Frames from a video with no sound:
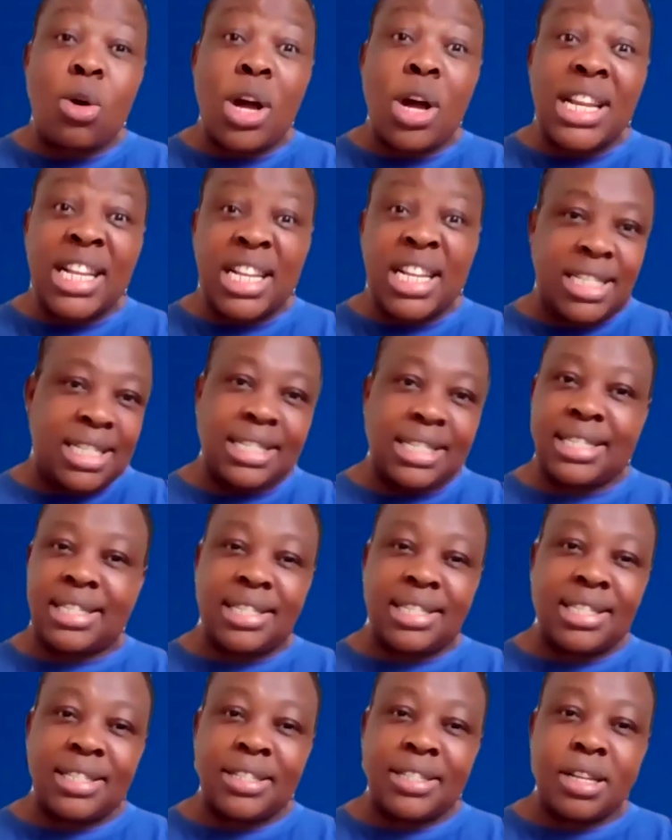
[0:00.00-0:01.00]

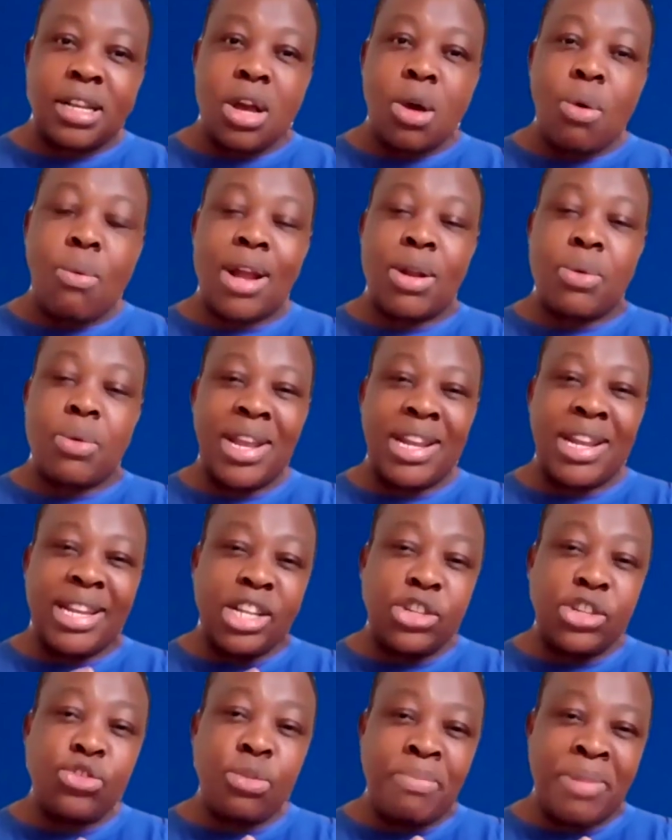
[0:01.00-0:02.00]
colleges. What we
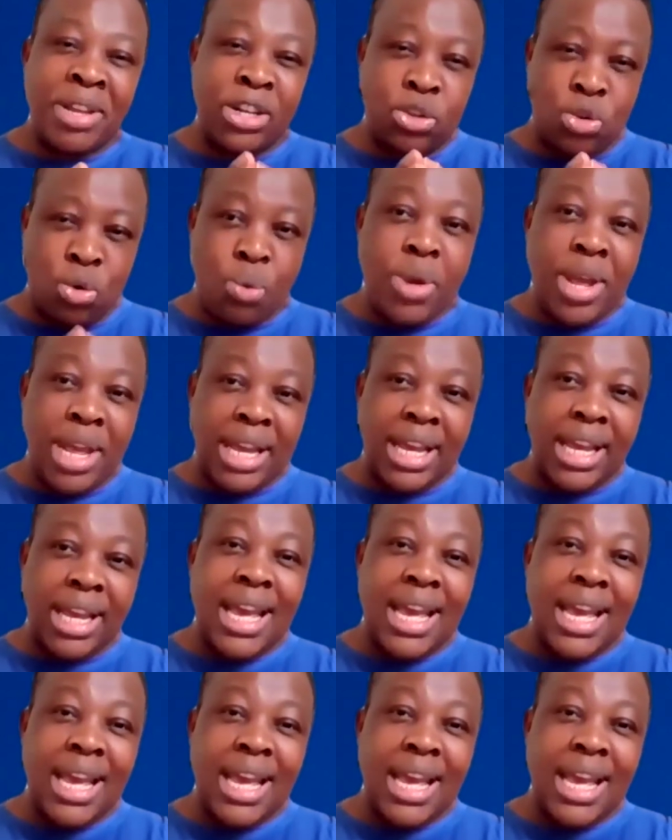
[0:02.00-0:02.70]
need to be doing